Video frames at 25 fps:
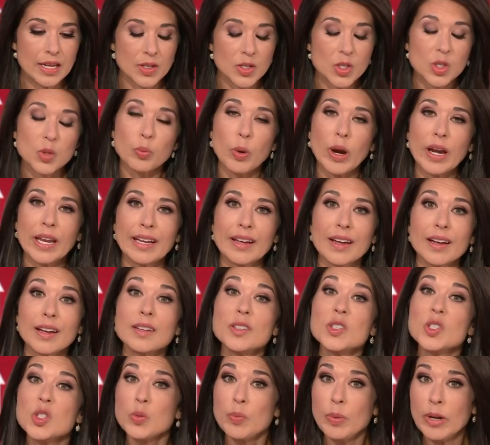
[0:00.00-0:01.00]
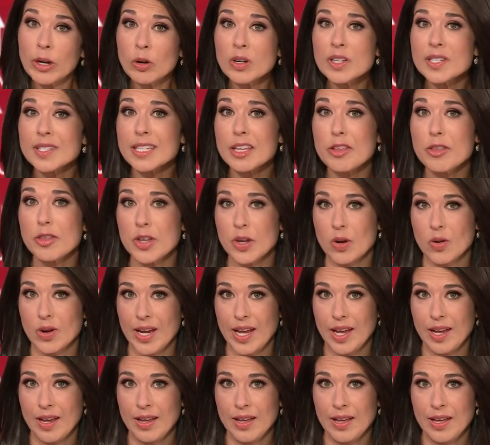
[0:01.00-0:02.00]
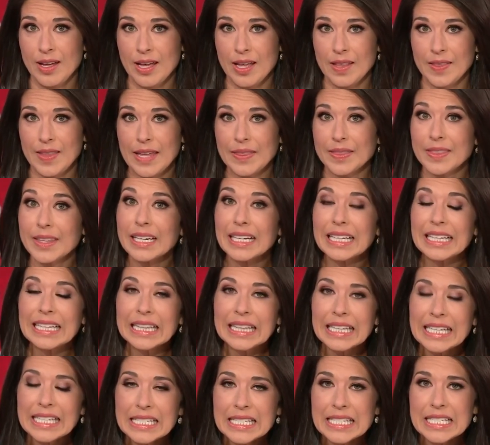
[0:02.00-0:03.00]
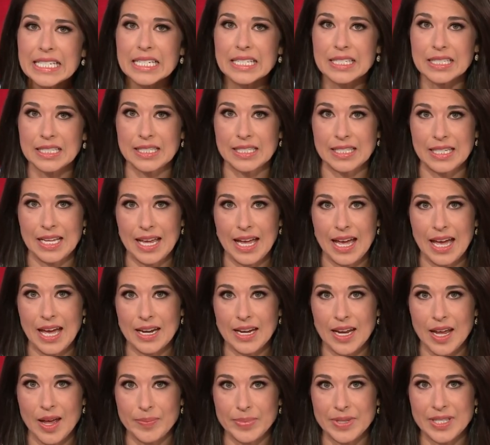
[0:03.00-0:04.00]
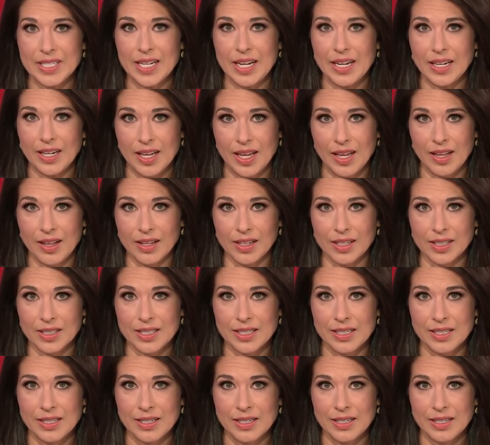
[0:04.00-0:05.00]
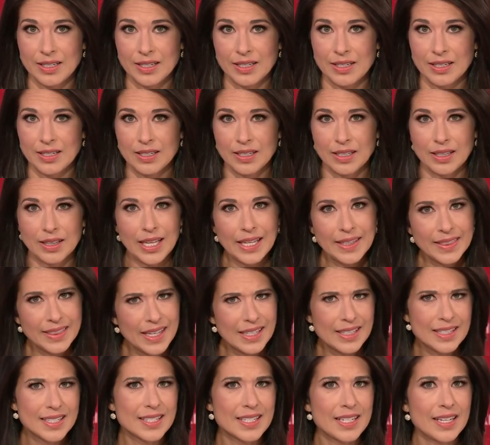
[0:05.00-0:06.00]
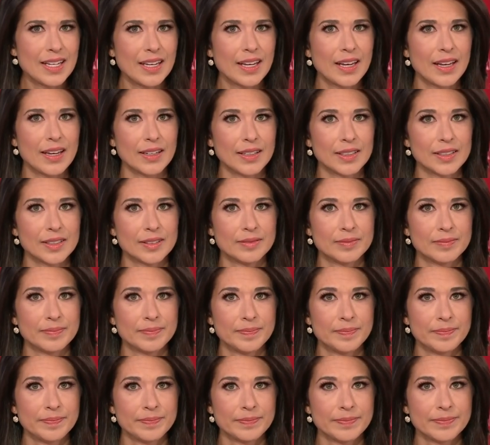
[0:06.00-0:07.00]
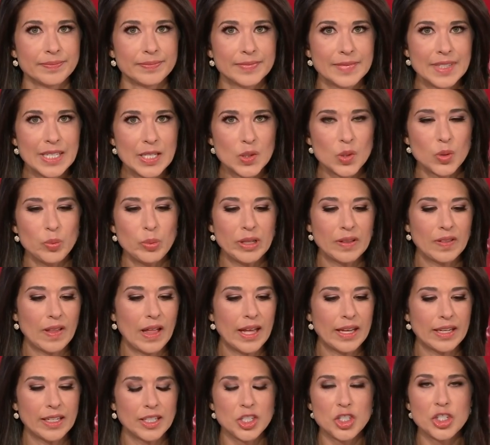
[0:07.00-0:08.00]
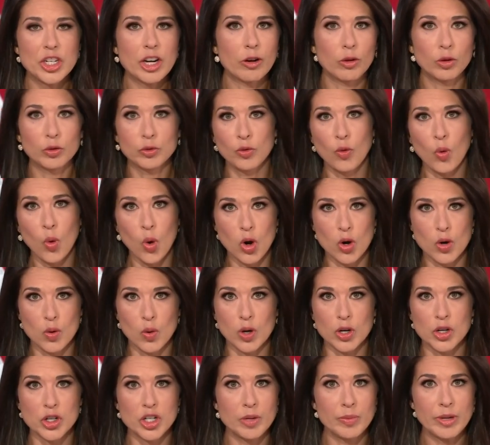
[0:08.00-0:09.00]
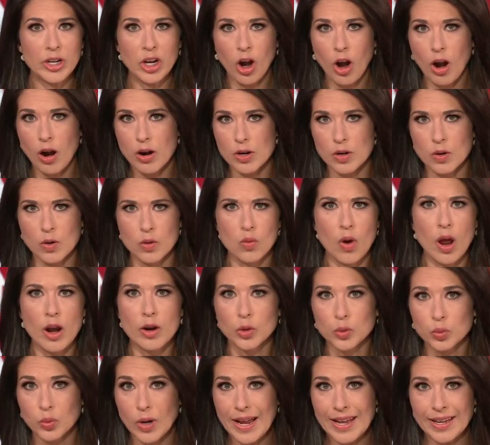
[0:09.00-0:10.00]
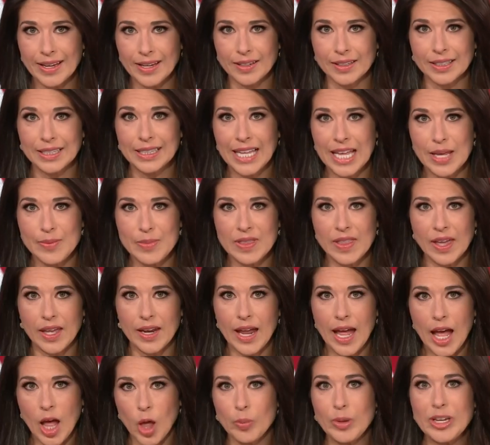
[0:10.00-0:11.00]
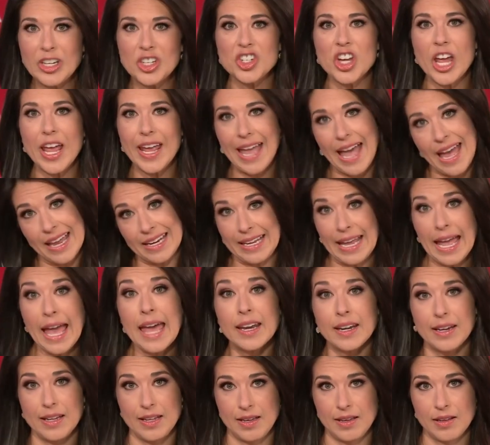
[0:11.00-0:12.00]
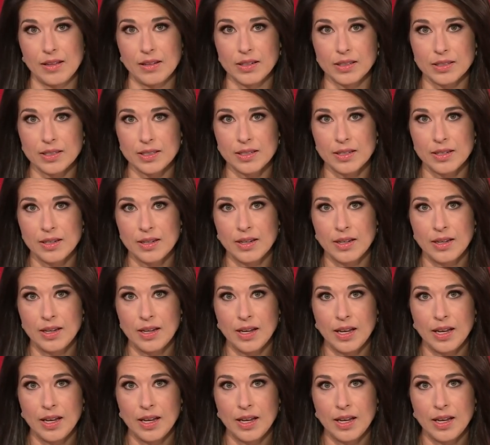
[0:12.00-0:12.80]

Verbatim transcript: He is spreading a conspiracy theory that the Clintons had Epstein killed. Let that sink in. This would be like Gerald Ford or Jimmy Carter or Ronald Reagan claiming that LBJ had Kennedy killed.